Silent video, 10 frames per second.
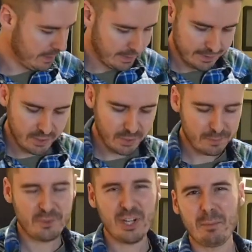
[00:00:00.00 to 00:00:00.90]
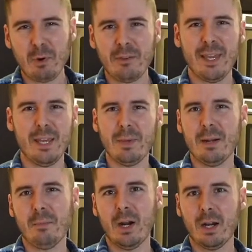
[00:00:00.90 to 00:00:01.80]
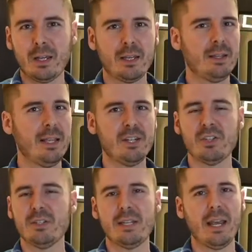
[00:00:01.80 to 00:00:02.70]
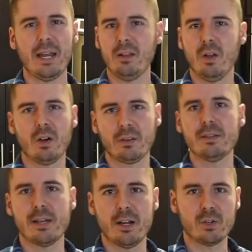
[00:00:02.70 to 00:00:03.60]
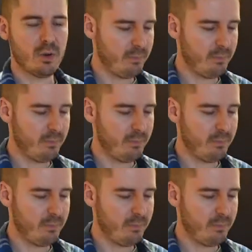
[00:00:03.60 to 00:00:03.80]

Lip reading: So check them around the 8-minute mark. They shouldn't take any longer than 10 or 12